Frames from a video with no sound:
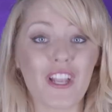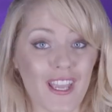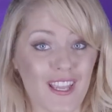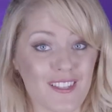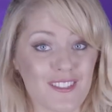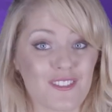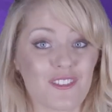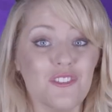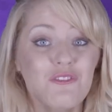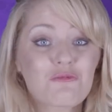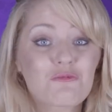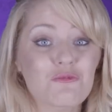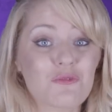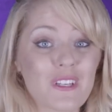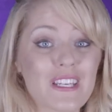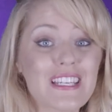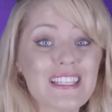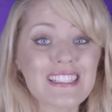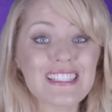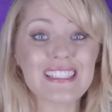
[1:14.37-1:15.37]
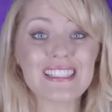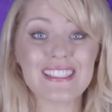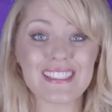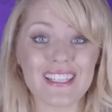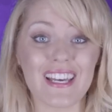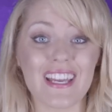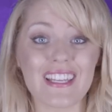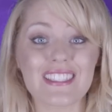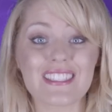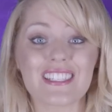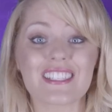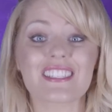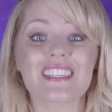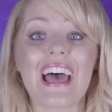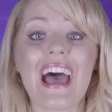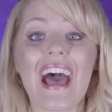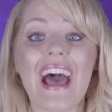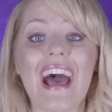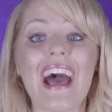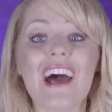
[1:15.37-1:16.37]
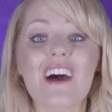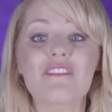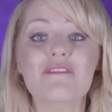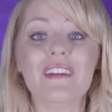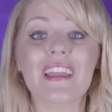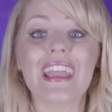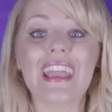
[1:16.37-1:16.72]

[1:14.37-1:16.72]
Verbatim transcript: Okay, so the reason science doesn't have